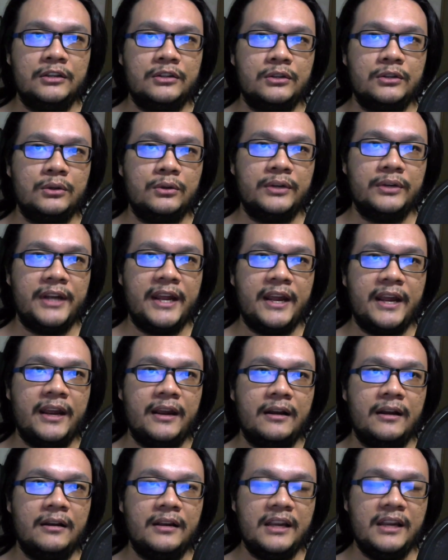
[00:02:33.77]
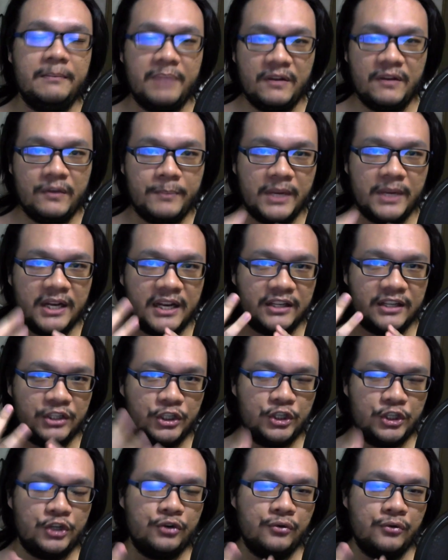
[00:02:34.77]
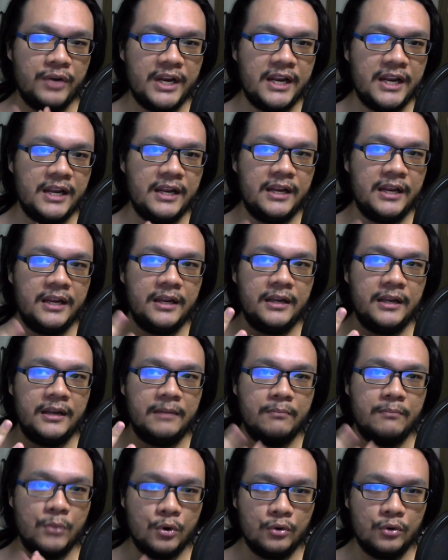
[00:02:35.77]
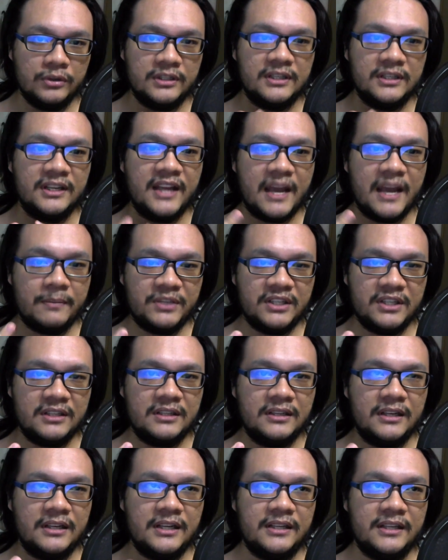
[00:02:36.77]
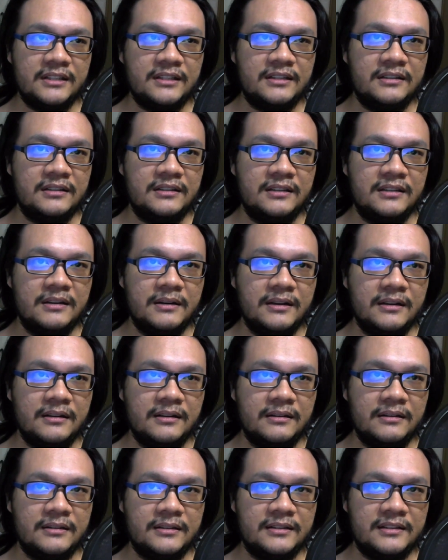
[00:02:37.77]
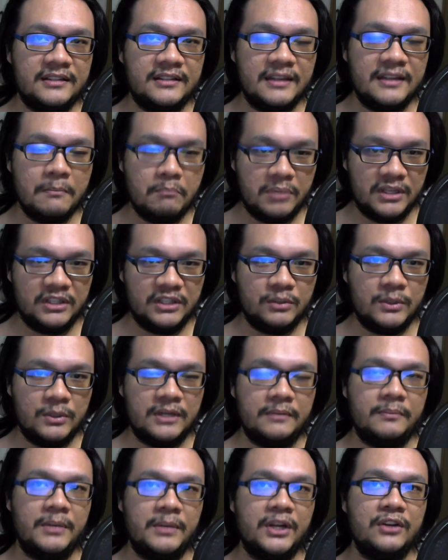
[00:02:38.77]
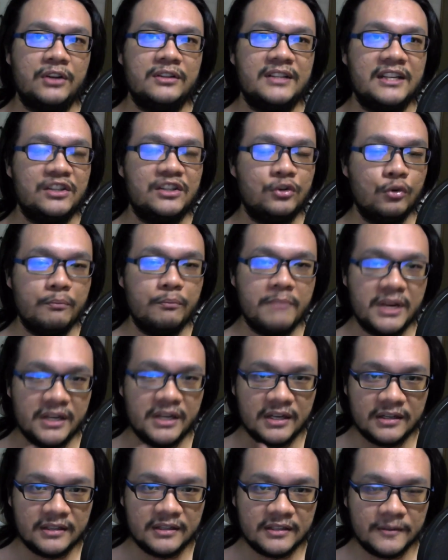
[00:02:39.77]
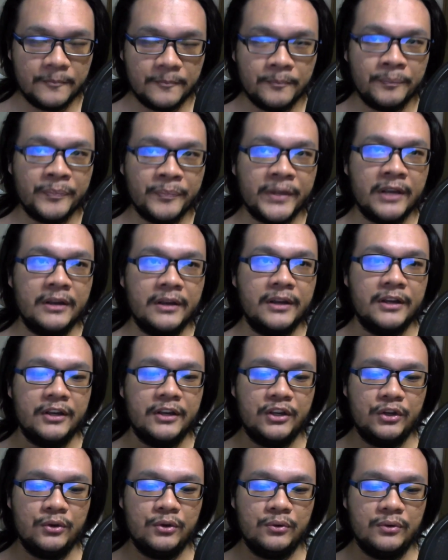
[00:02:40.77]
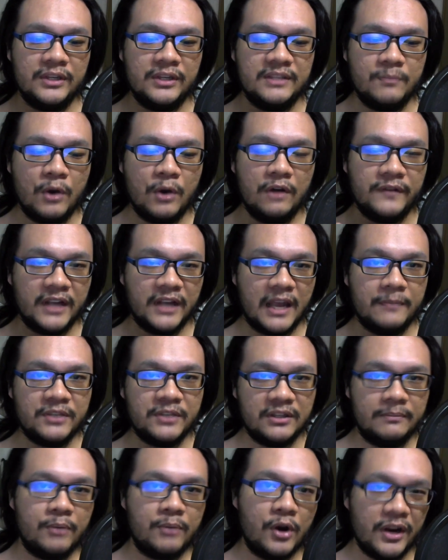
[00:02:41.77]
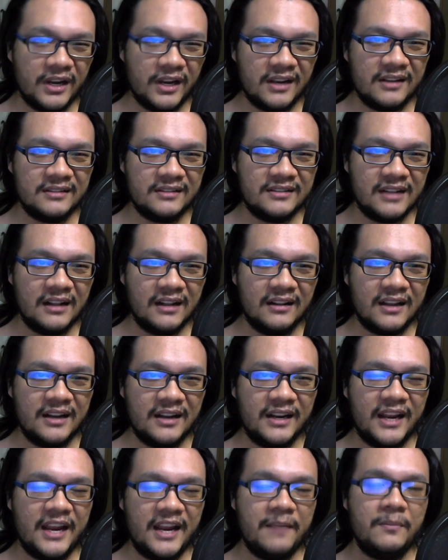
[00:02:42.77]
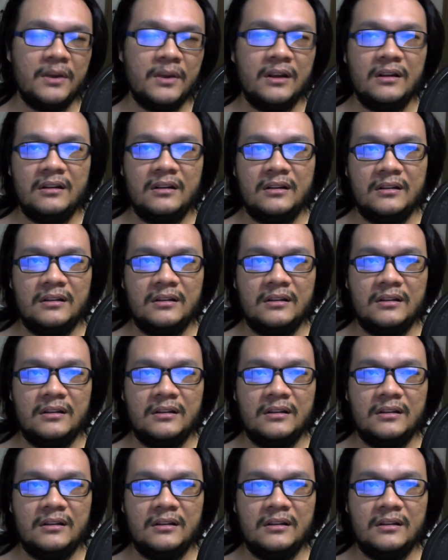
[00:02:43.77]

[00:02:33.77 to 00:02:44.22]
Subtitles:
So there are, in PvP there's 3 modes. Capture is the simplest one because there's no minions. It's more of a capture point style kind of game.